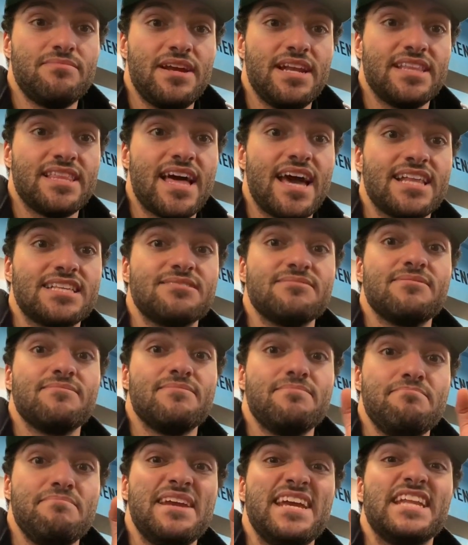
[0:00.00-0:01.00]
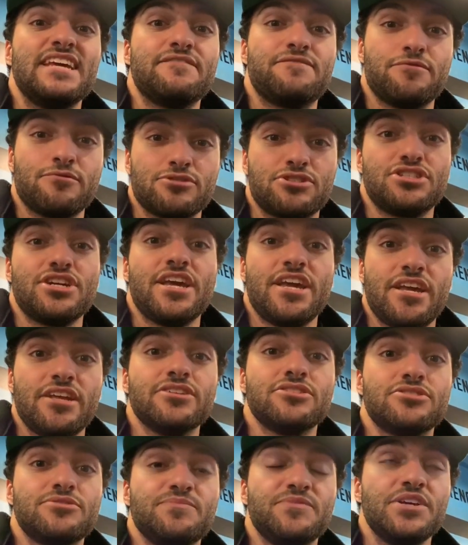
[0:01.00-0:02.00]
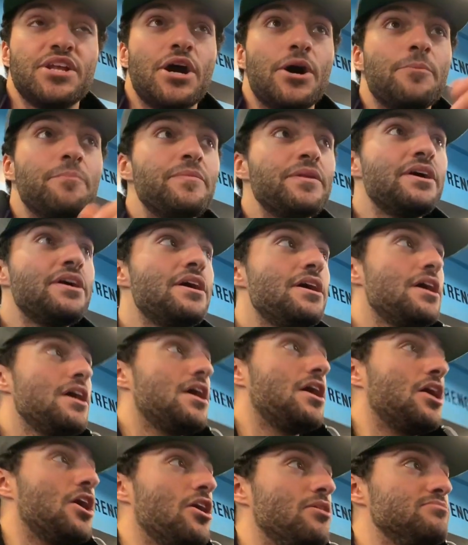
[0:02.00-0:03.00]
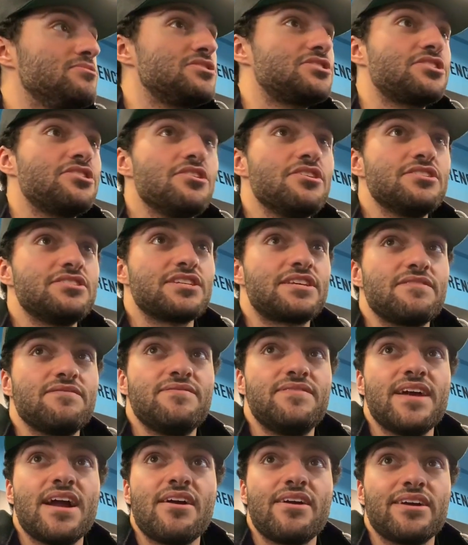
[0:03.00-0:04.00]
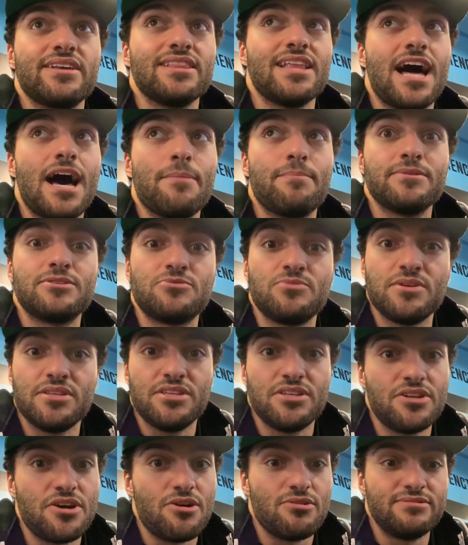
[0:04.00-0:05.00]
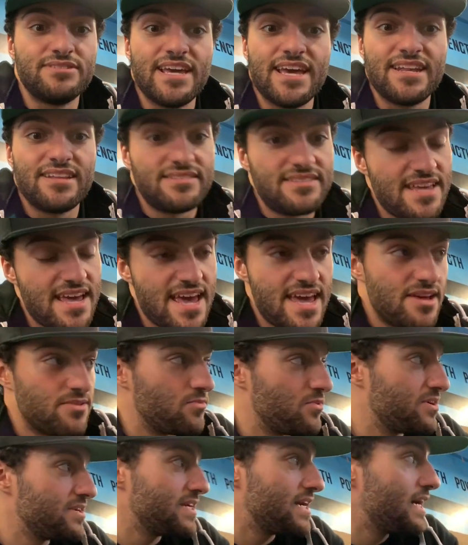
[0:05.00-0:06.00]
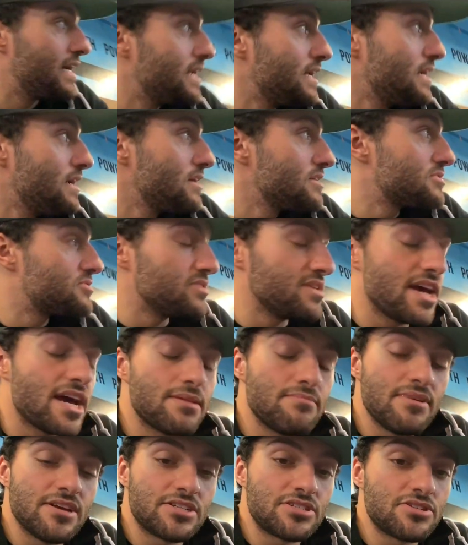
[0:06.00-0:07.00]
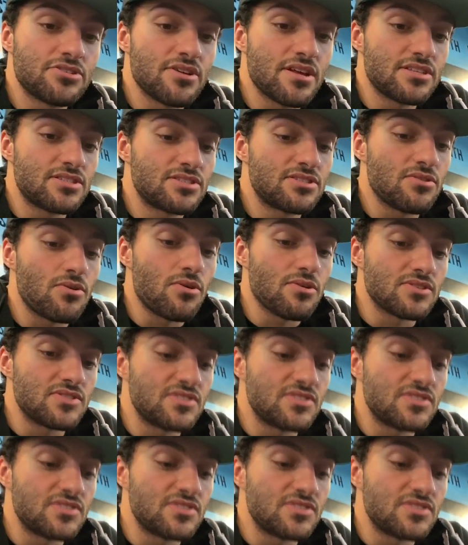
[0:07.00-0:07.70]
meaning that it's a meaningful change, just because it can vary a lot between, day to day and whatnot. So you got to make sure that's all